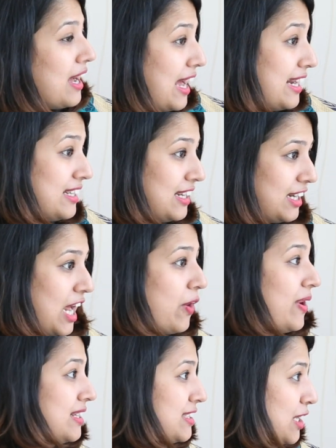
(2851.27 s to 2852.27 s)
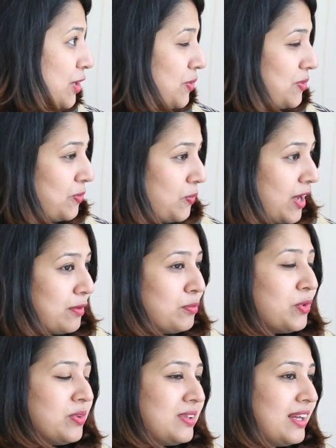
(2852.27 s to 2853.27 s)
and now I'll tell you one
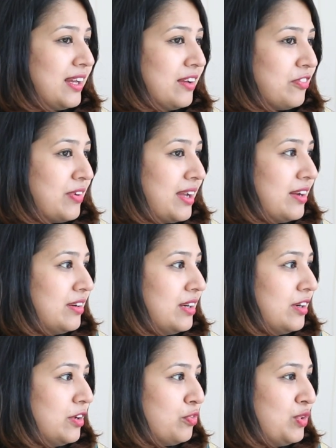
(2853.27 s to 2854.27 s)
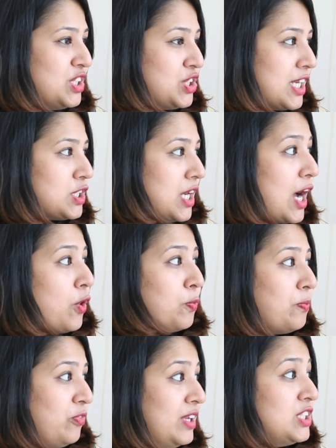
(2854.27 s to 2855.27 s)
more thing where
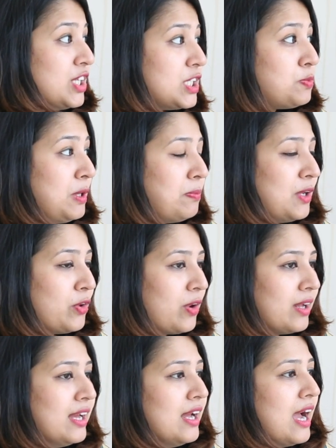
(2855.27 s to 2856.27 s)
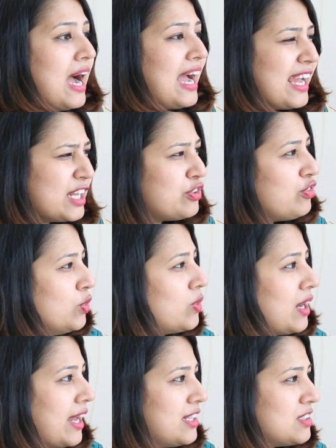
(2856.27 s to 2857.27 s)
how we judge people wrong. I had few
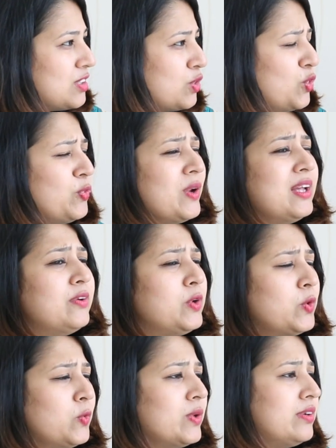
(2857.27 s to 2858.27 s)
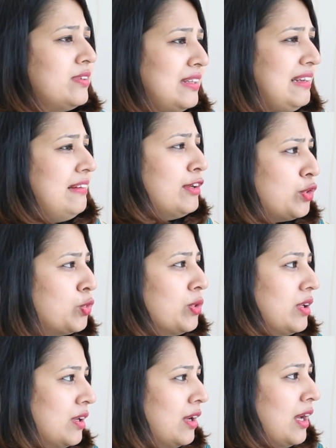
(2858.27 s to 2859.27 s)
clients who were really
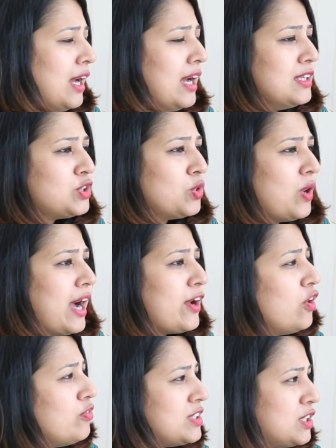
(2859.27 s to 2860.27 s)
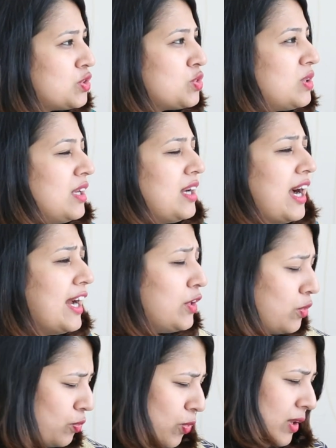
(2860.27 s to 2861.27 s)
rude. So I always used to think I
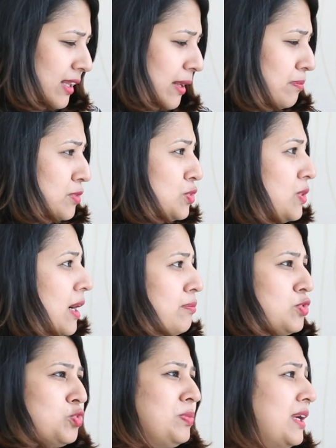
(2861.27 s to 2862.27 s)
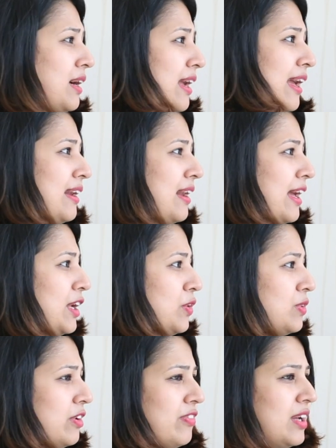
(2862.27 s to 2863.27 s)
don't want them to come to me again,
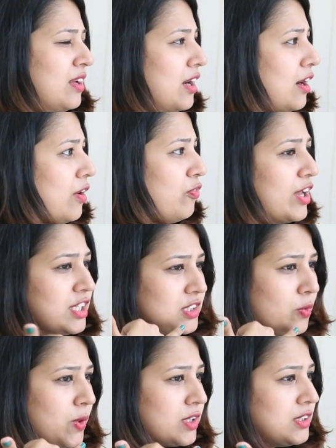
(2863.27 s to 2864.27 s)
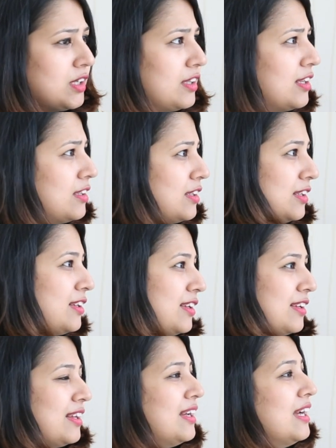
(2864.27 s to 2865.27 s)
the way, when is the work
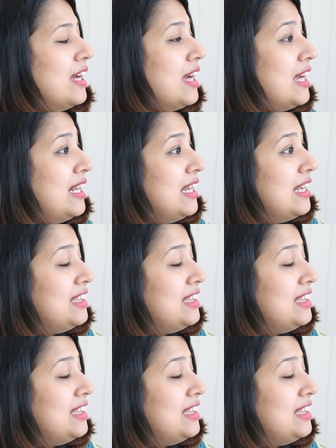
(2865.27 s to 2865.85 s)
done,